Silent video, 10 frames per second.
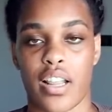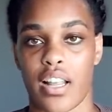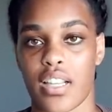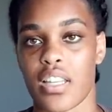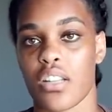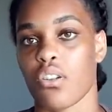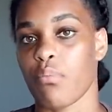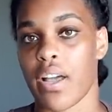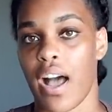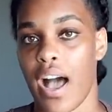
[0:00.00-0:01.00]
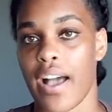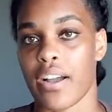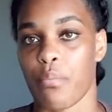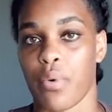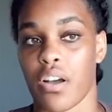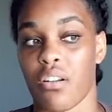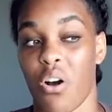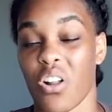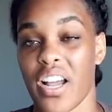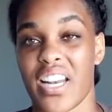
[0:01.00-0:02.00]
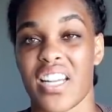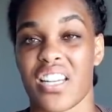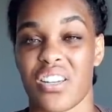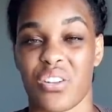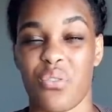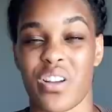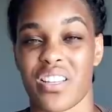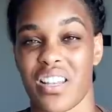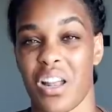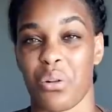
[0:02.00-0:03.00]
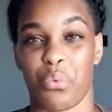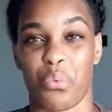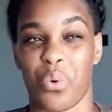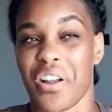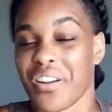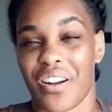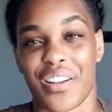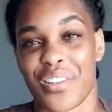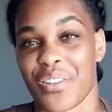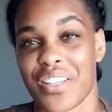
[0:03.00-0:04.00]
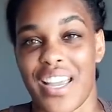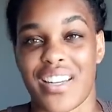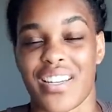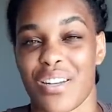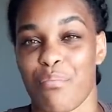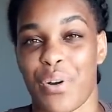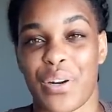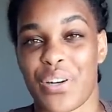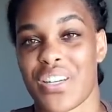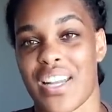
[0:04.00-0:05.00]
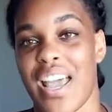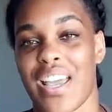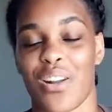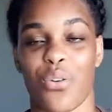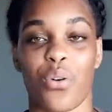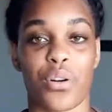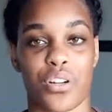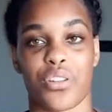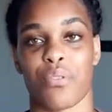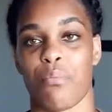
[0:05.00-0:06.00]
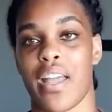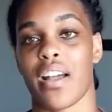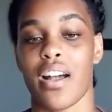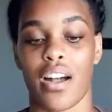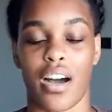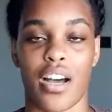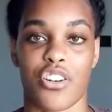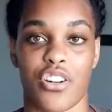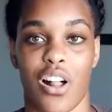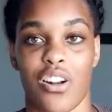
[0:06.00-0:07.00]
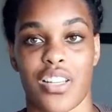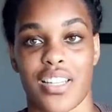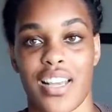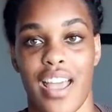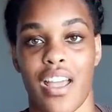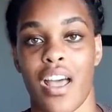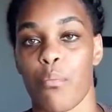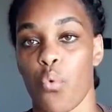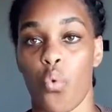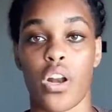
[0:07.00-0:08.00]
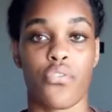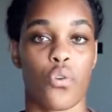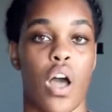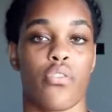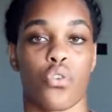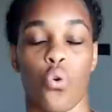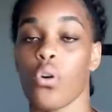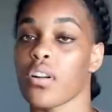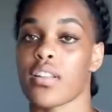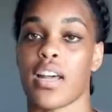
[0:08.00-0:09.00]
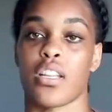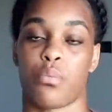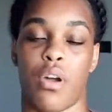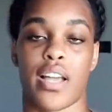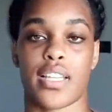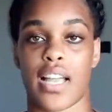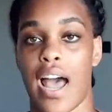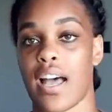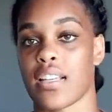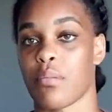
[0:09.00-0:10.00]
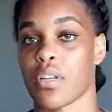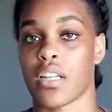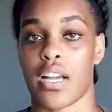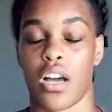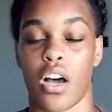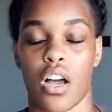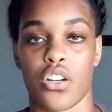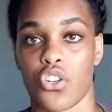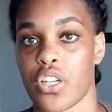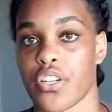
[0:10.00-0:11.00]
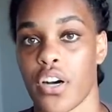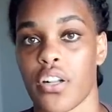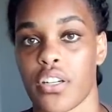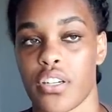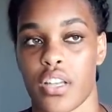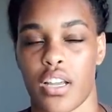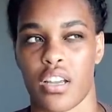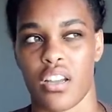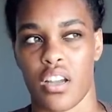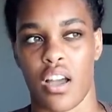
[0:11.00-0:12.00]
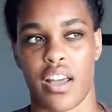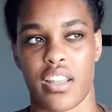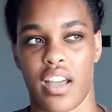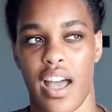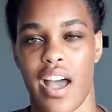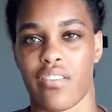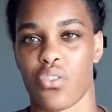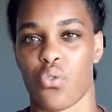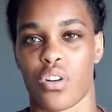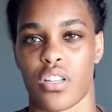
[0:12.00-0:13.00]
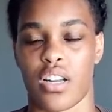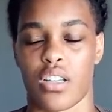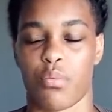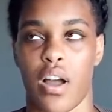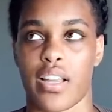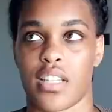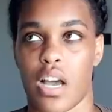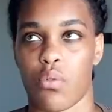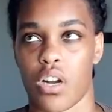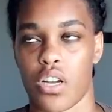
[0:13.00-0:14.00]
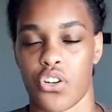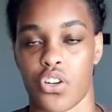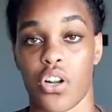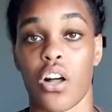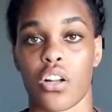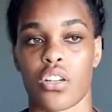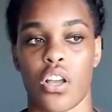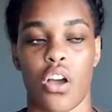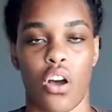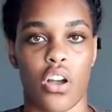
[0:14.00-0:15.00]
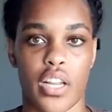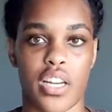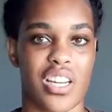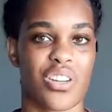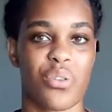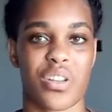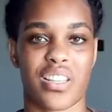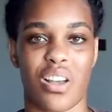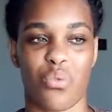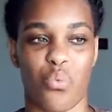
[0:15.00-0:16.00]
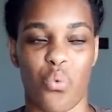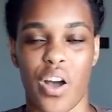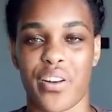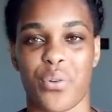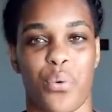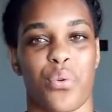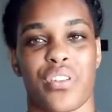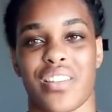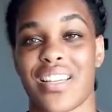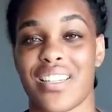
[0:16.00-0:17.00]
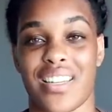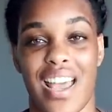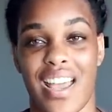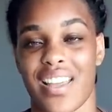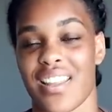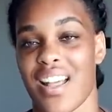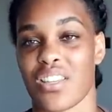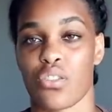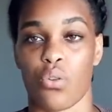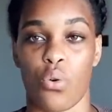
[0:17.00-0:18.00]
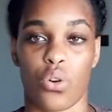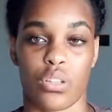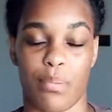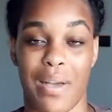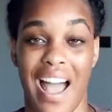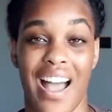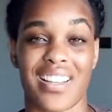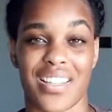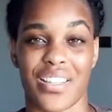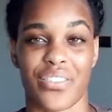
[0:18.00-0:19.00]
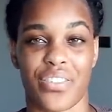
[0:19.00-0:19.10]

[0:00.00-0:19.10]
That's a little bit higher, but all I need to do is sell one consultation per day in order to make one hundred dollars a day. But what if you have a course that is priced at something like one hundred dollars? Like, I think I have a course that is priced at one hundred dollars. All you need to do is sell one course a day, and that's totally passive.